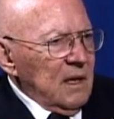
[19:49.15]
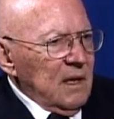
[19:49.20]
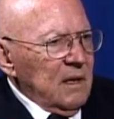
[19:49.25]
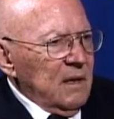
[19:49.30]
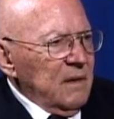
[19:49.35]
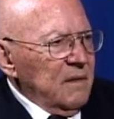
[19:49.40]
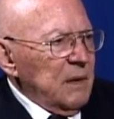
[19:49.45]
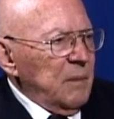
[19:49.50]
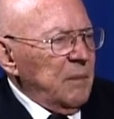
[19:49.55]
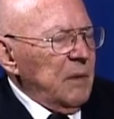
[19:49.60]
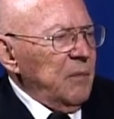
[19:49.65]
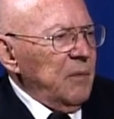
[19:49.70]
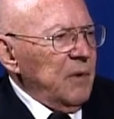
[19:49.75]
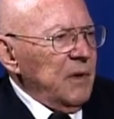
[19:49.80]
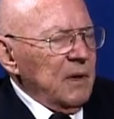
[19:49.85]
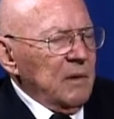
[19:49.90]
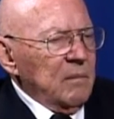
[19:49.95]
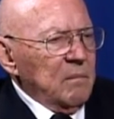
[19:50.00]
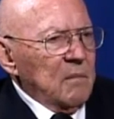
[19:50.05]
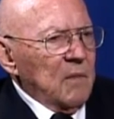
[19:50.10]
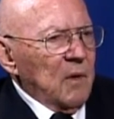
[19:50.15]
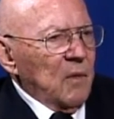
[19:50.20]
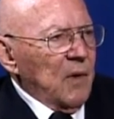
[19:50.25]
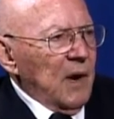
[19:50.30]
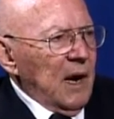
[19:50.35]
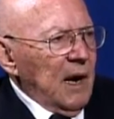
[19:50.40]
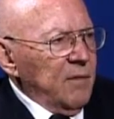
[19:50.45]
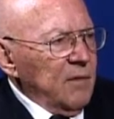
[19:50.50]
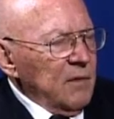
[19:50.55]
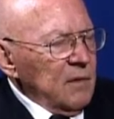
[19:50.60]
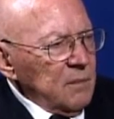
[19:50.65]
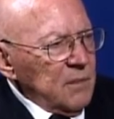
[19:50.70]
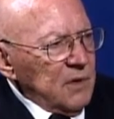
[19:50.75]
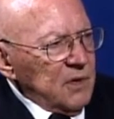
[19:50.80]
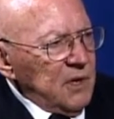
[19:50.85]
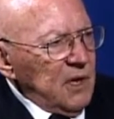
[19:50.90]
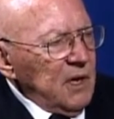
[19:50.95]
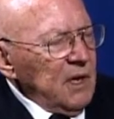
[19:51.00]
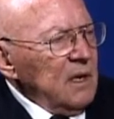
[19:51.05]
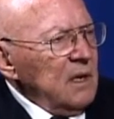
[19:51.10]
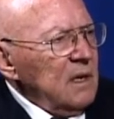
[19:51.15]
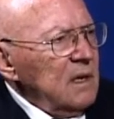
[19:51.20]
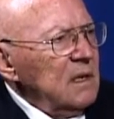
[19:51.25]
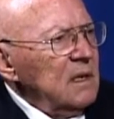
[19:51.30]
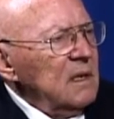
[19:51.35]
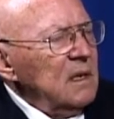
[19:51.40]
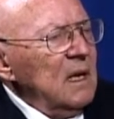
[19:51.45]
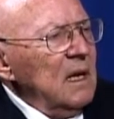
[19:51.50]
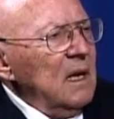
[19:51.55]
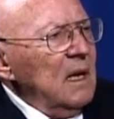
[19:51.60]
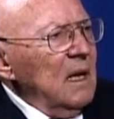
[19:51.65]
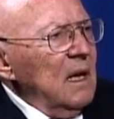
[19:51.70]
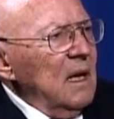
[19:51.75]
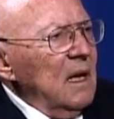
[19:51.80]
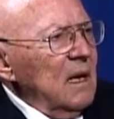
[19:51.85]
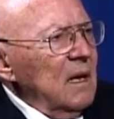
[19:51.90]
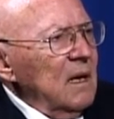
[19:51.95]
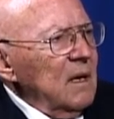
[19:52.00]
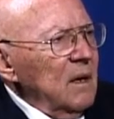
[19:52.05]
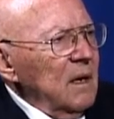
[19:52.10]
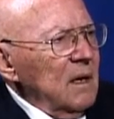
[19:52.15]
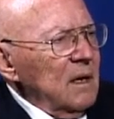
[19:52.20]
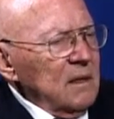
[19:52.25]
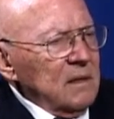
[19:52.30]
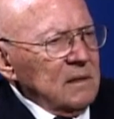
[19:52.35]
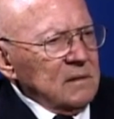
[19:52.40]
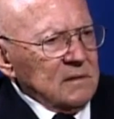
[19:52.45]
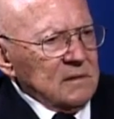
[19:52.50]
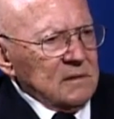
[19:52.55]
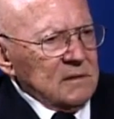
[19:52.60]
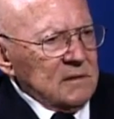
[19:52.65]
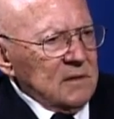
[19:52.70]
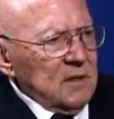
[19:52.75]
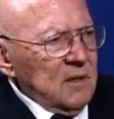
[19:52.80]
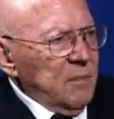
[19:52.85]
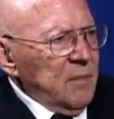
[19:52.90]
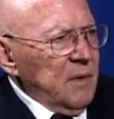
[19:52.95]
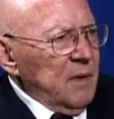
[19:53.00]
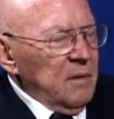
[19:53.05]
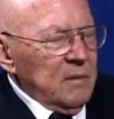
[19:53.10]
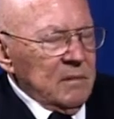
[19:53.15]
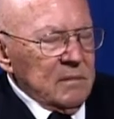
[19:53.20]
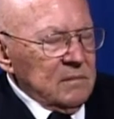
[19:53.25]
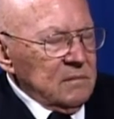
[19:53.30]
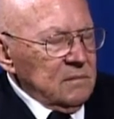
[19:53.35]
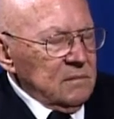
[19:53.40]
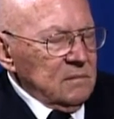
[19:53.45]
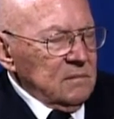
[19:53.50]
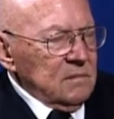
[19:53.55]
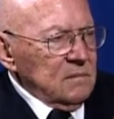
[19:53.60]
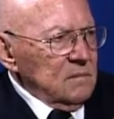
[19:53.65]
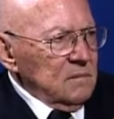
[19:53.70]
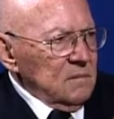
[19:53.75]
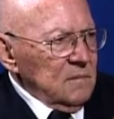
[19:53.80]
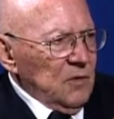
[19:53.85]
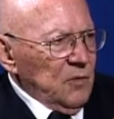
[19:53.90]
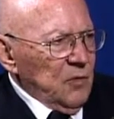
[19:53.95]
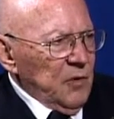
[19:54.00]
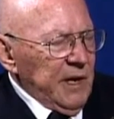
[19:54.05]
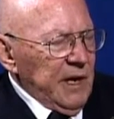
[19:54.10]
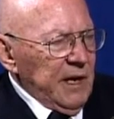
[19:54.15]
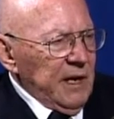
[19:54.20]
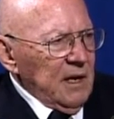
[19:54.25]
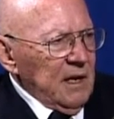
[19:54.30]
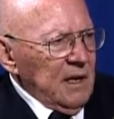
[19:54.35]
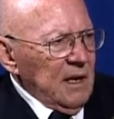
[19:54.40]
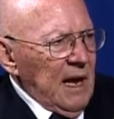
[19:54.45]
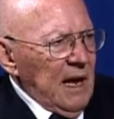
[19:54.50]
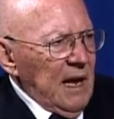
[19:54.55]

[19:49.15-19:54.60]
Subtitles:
Somebody with a rifle, machine gun, could have been creating havoc.